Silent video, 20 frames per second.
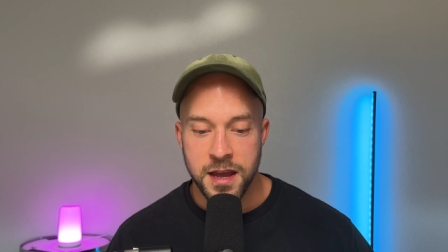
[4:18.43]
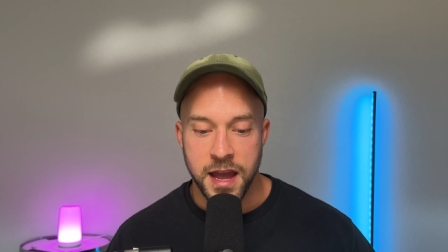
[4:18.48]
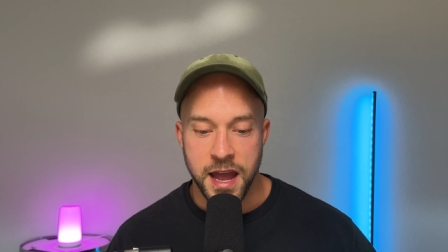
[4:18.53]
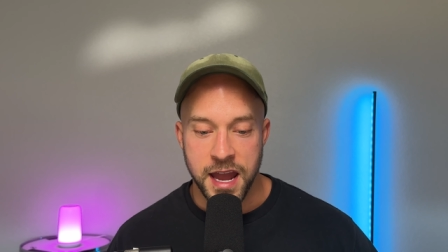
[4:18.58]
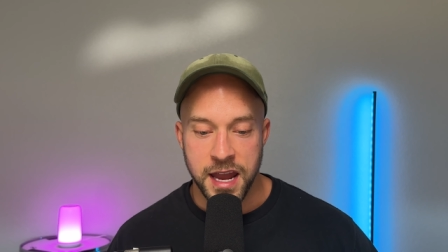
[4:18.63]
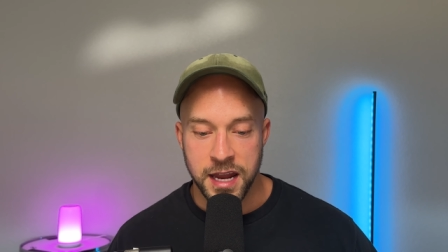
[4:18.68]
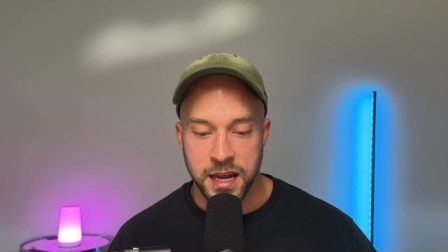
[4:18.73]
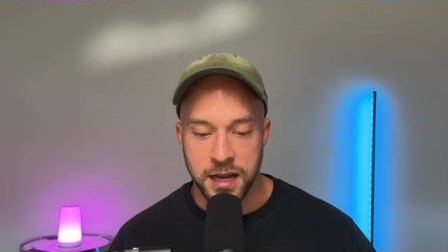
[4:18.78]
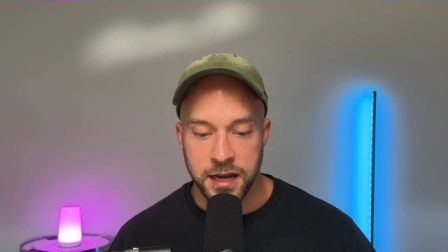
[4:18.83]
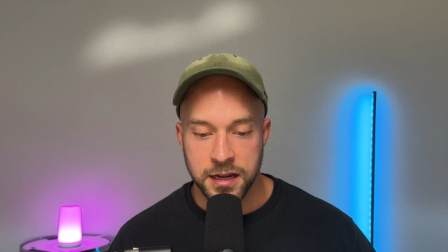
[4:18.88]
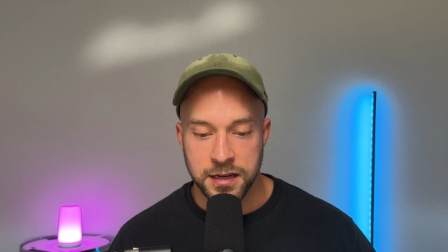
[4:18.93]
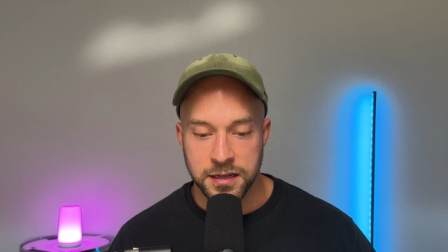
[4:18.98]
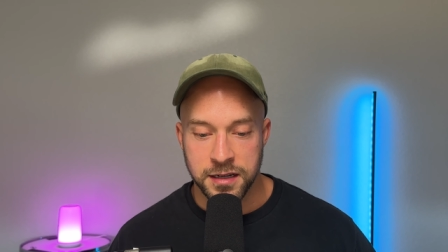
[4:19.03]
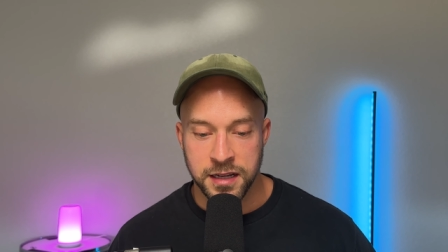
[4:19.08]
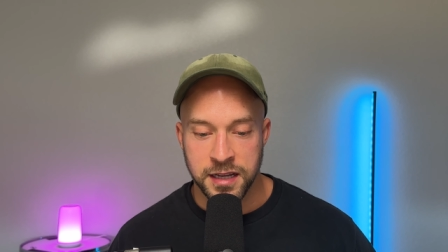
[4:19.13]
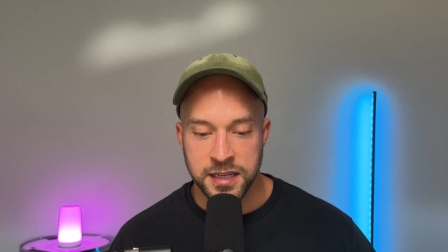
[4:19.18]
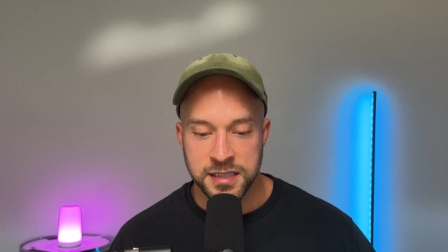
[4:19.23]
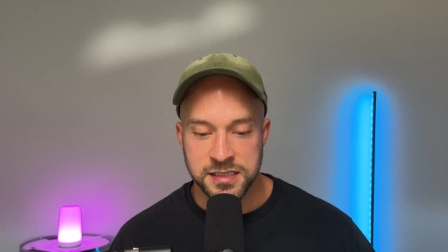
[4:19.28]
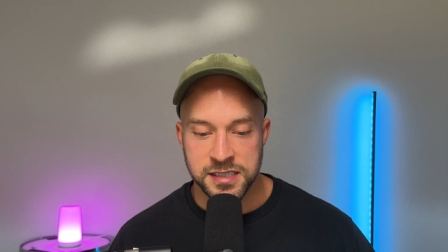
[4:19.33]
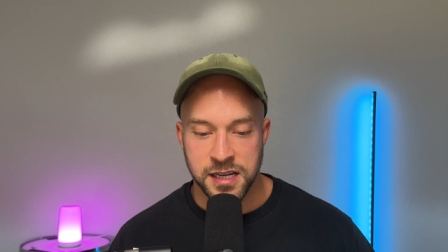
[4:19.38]
And
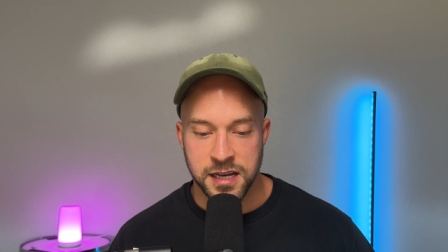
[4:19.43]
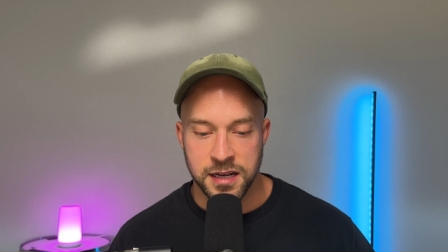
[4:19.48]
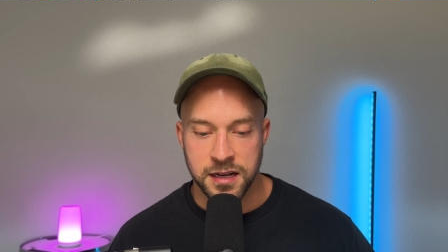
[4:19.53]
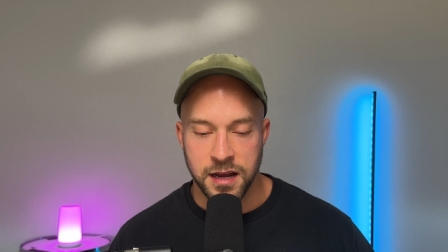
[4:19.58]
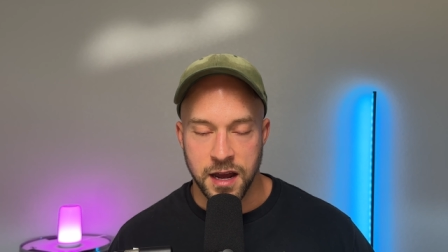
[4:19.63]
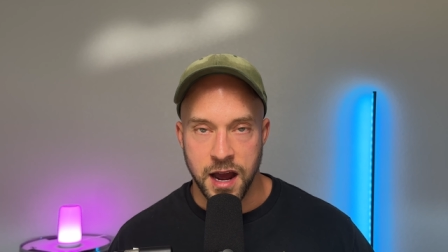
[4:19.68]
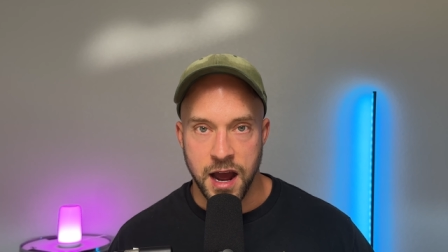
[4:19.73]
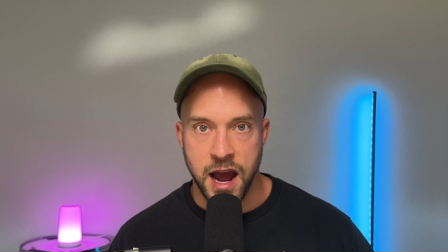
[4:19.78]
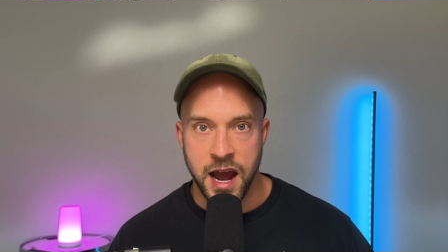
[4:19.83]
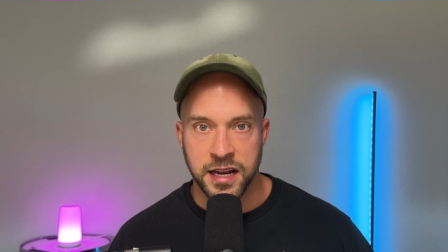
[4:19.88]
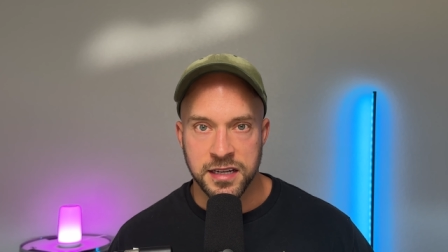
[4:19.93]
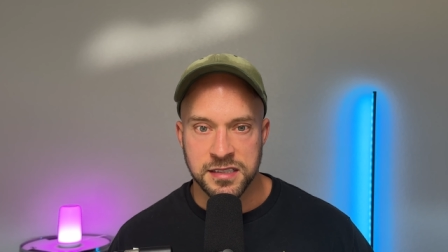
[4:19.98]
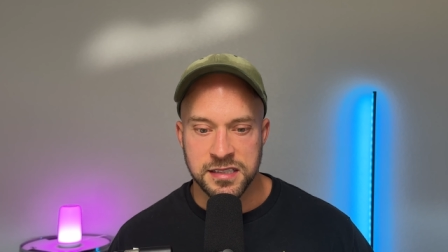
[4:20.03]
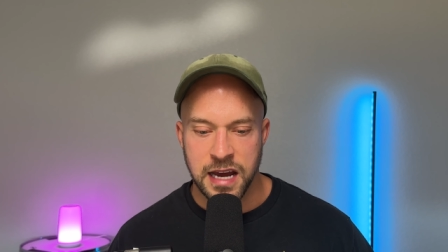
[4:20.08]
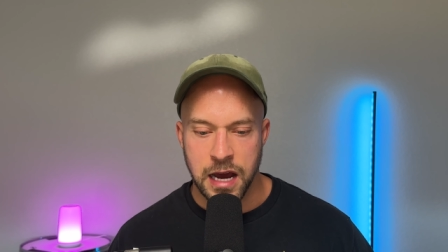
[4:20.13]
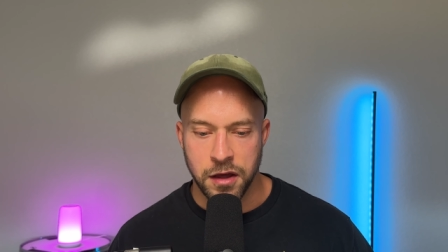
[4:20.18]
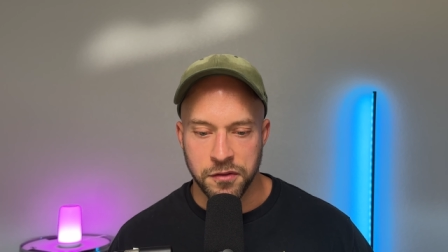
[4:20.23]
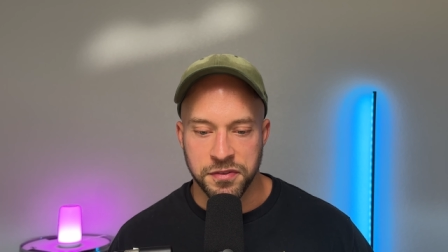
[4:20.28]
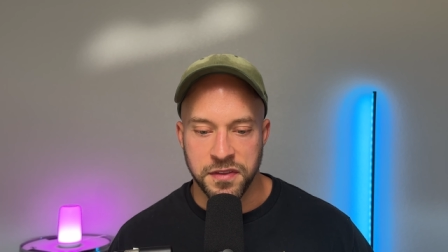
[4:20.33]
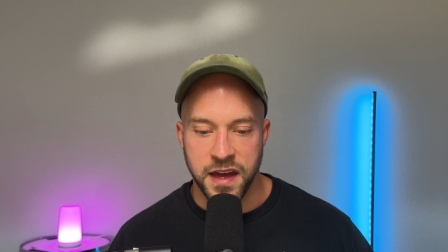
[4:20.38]
he said, I
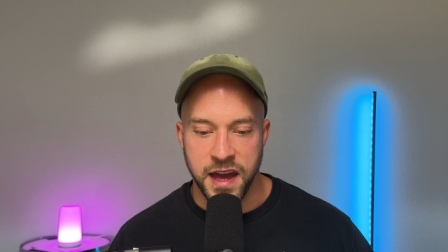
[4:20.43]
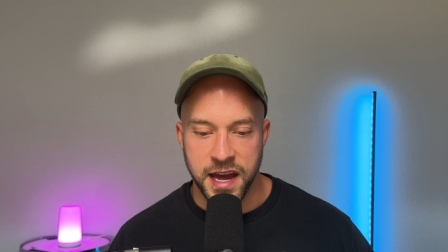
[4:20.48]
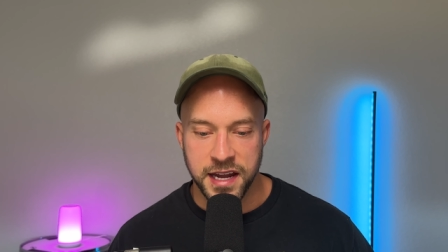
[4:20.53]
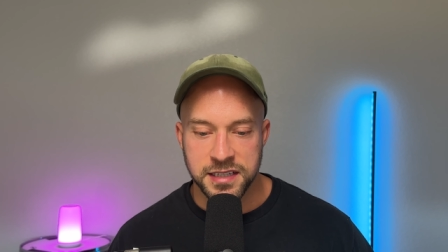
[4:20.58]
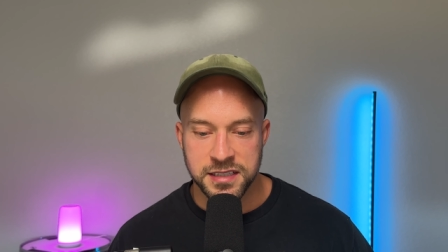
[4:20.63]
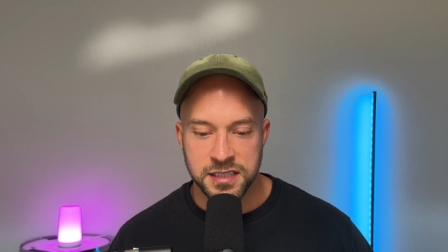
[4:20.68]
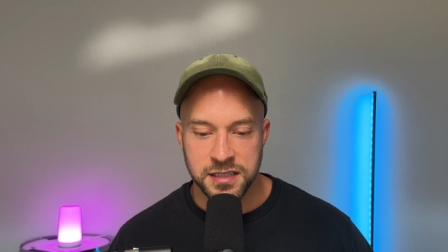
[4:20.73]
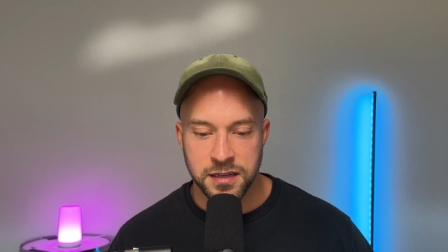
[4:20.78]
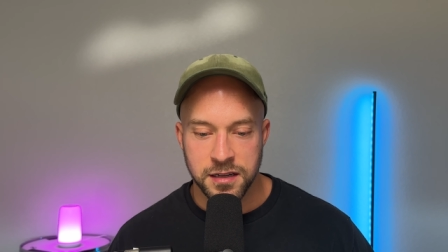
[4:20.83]
doubt that.